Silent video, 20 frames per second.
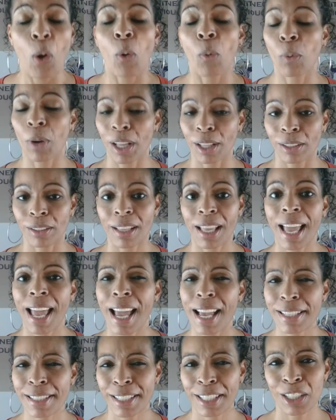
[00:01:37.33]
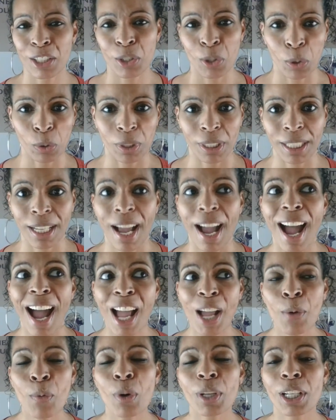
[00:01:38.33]
Well, as a consultant,
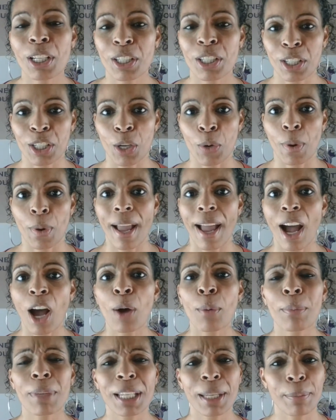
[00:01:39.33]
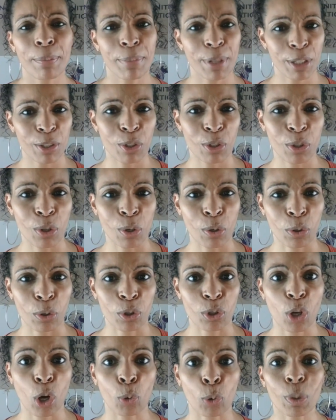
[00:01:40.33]
I wanted to know how many business
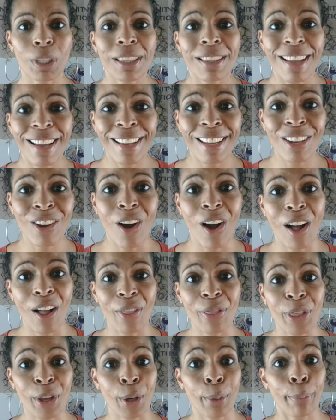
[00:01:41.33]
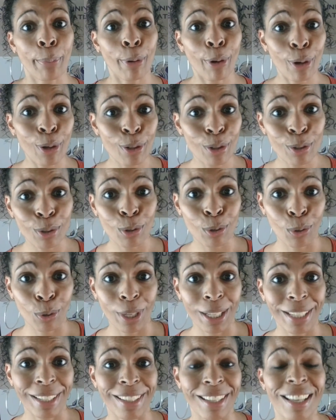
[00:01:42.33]
owners are relying on their personal
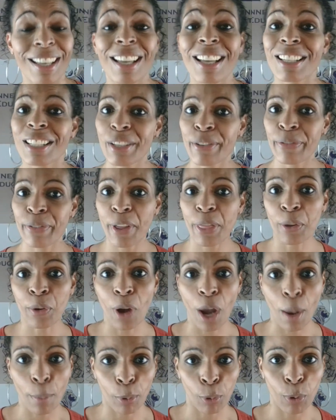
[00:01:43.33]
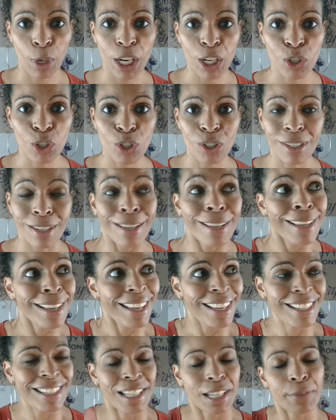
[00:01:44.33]
credit to fund their operations
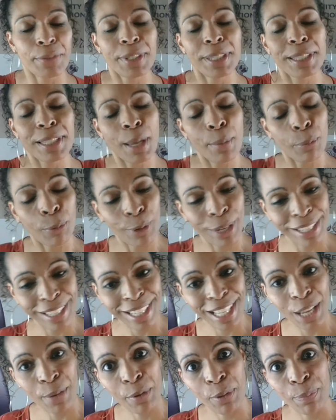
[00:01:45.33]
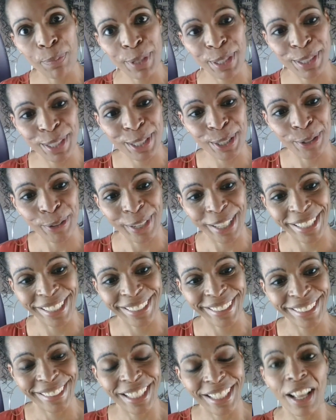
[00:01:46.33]
instead of separating it with business
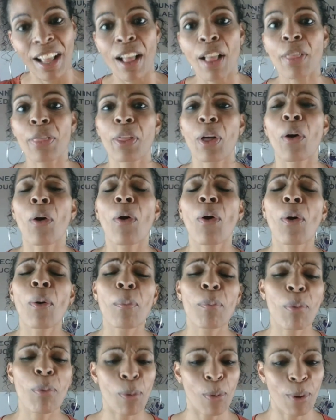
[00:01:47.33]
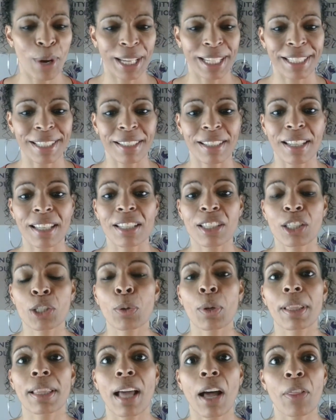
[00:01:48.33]
credit. The whole point is to
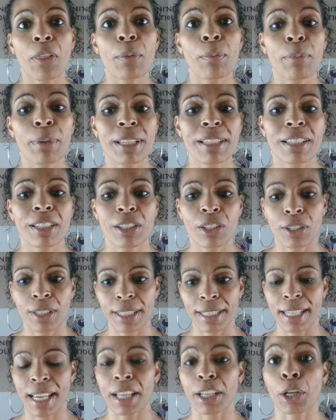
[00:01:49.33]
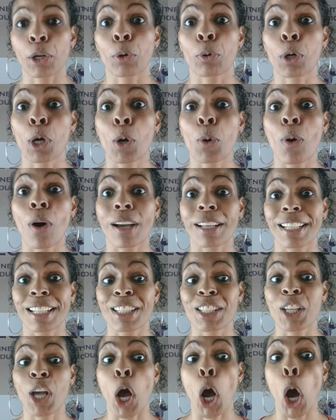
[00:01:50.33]
allow the business to stand and grow on
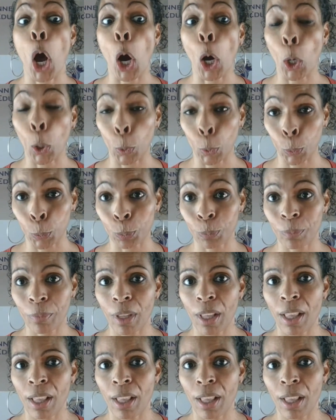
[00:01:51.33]
its own.